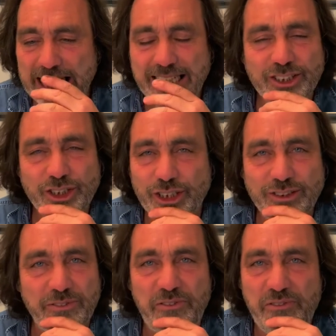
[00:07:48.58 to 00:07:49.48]

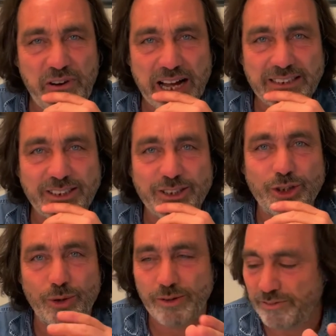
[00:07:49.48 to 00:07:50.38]
innocent, fun
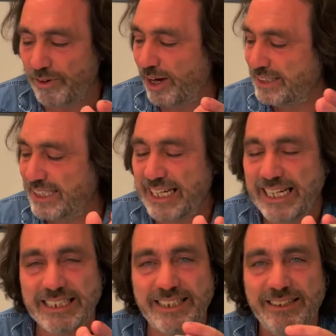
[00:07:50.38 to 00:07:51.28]
sort of
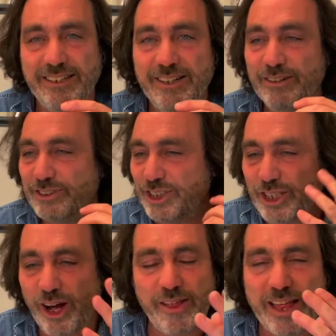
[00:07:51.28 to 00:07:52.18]
ideas.
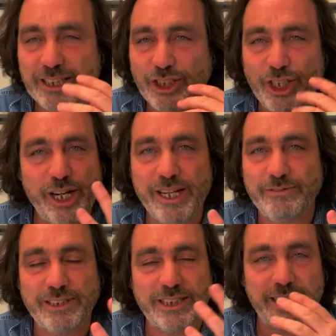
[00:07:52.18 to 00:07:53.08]
Starting that journey
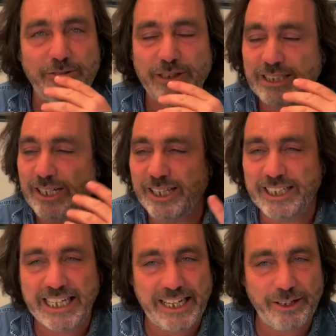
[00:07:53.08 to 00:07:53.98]
of discovery. It's like
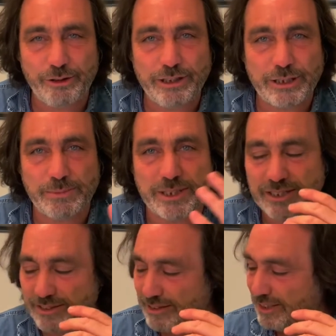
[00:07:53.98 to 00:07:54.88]
a kid at Christmas,
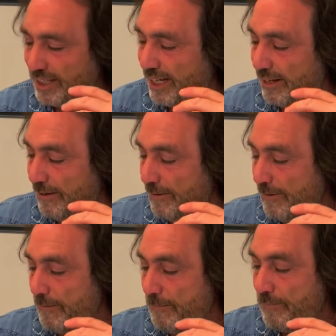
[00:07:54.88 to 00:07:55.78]
yeah?
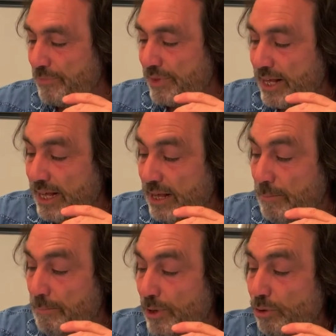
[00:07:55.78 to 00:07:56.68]

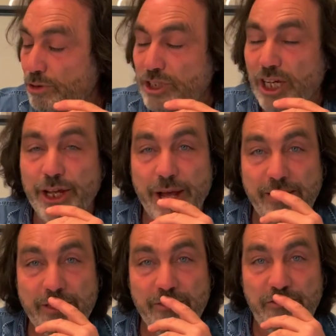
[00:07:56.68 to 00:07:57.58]
But also you
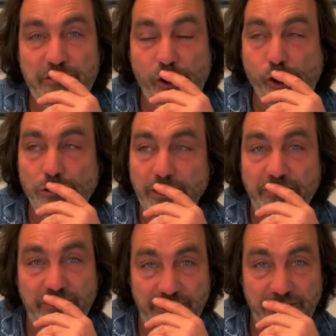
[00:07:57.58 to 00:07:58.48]
have the Four
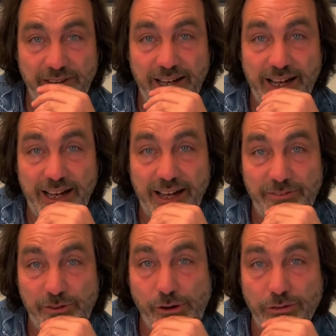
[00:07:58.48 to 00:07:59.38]

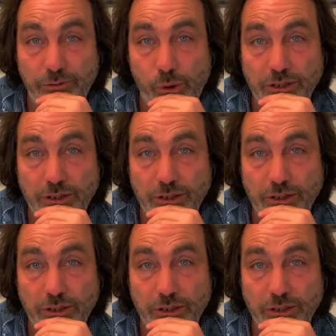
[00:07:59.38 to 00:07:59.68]
of